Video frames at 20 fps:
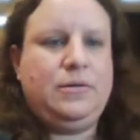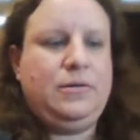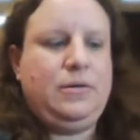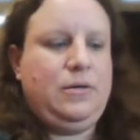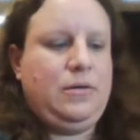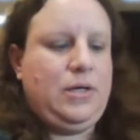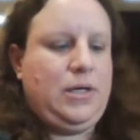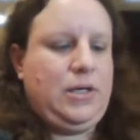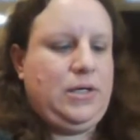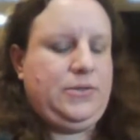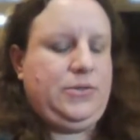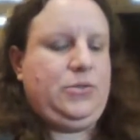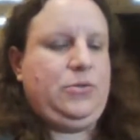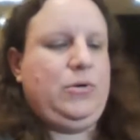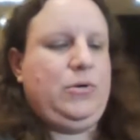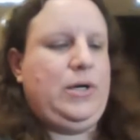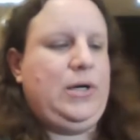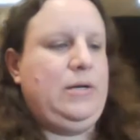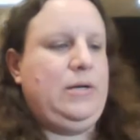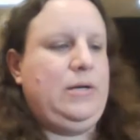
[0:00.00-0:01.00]
nice
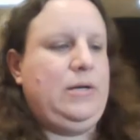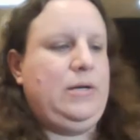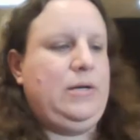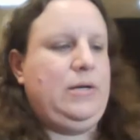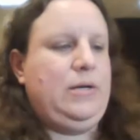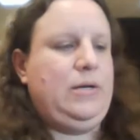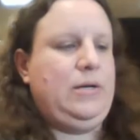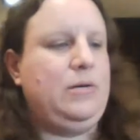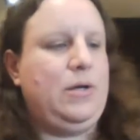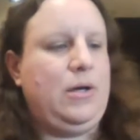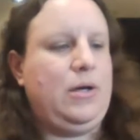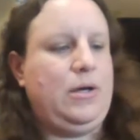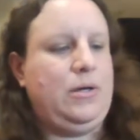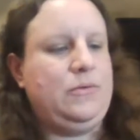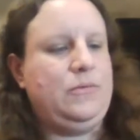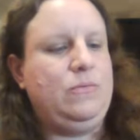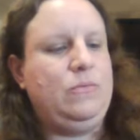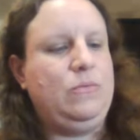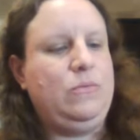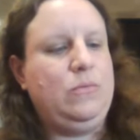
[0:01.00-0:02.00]
grade, mid,
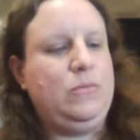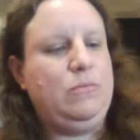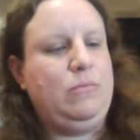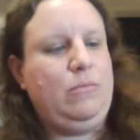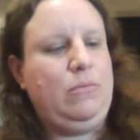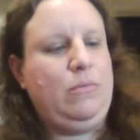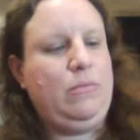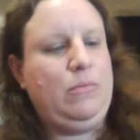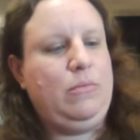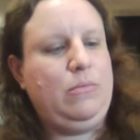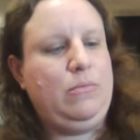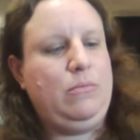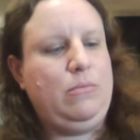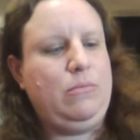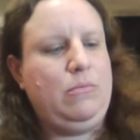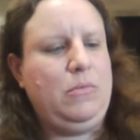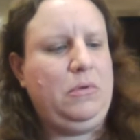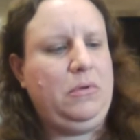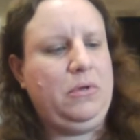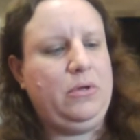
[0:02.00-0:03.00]
a
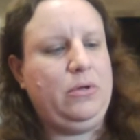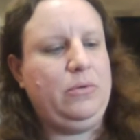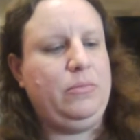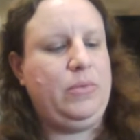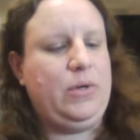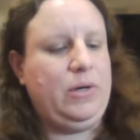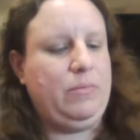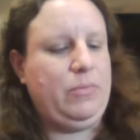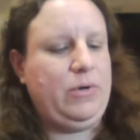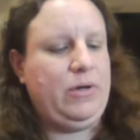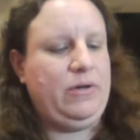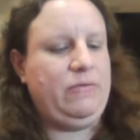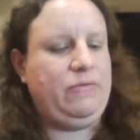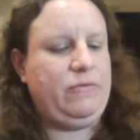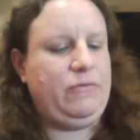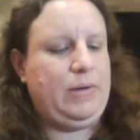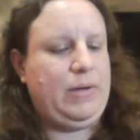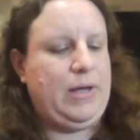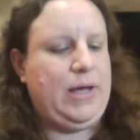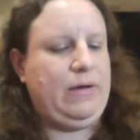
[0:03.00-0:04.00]
little bit
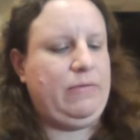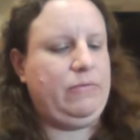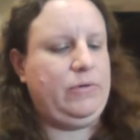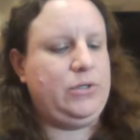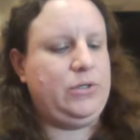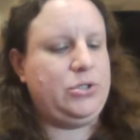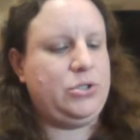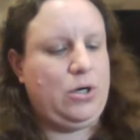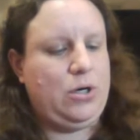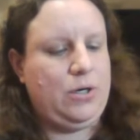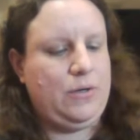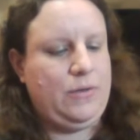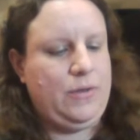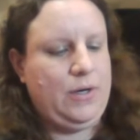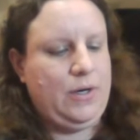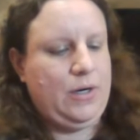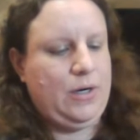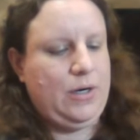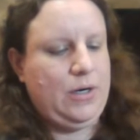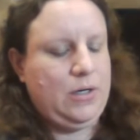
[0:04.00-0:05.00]
above average
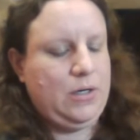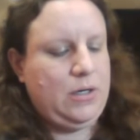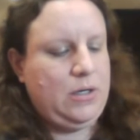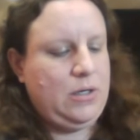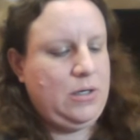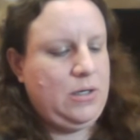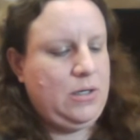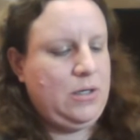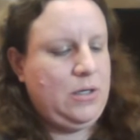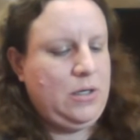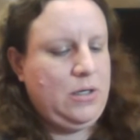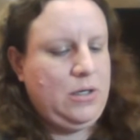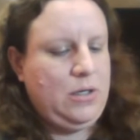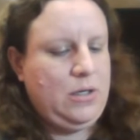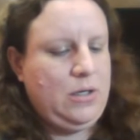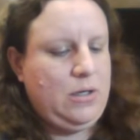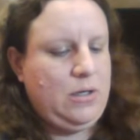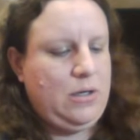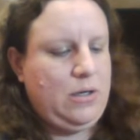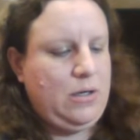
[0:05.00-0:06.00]
card there.
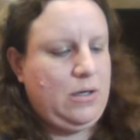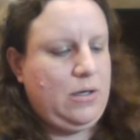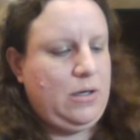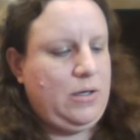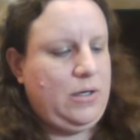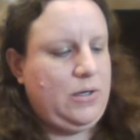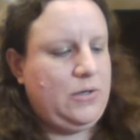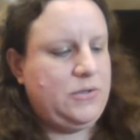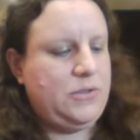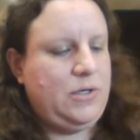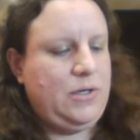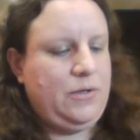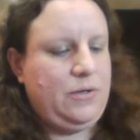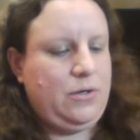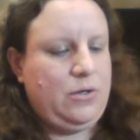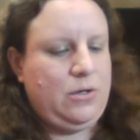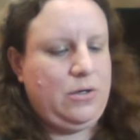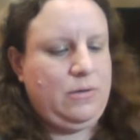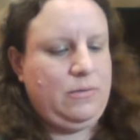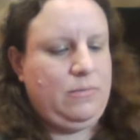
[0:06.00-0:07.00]
Here's
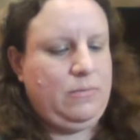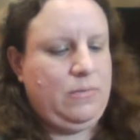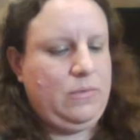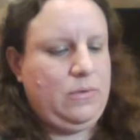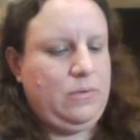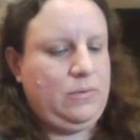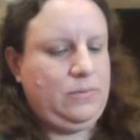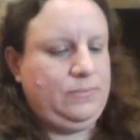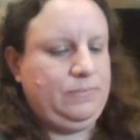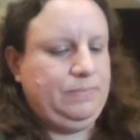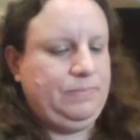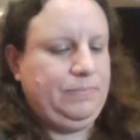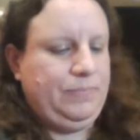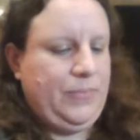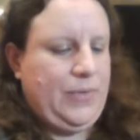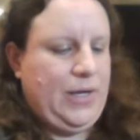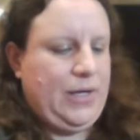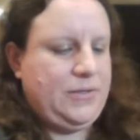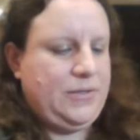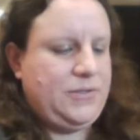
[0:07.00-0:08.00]
another
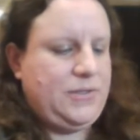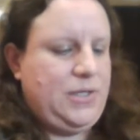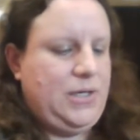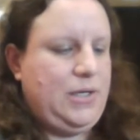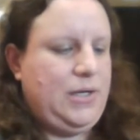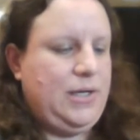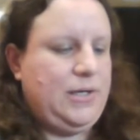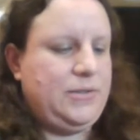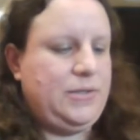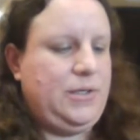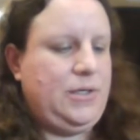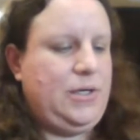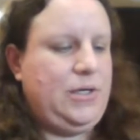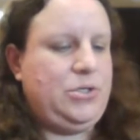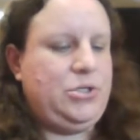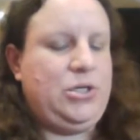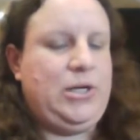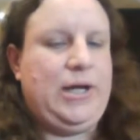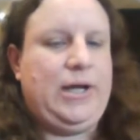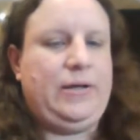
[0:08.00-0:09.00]
ST
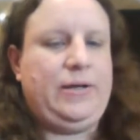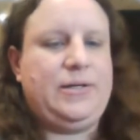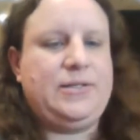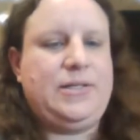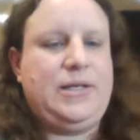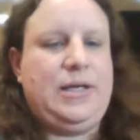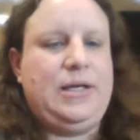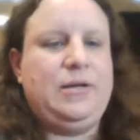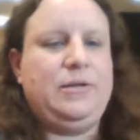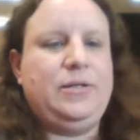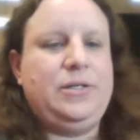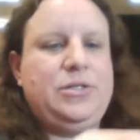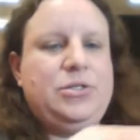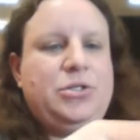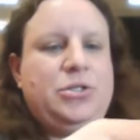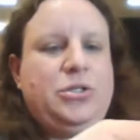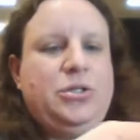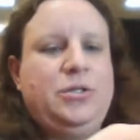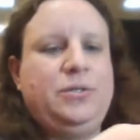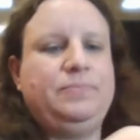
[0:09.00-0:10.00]
designation, Alex
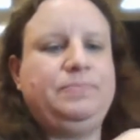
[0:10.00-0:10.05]
English.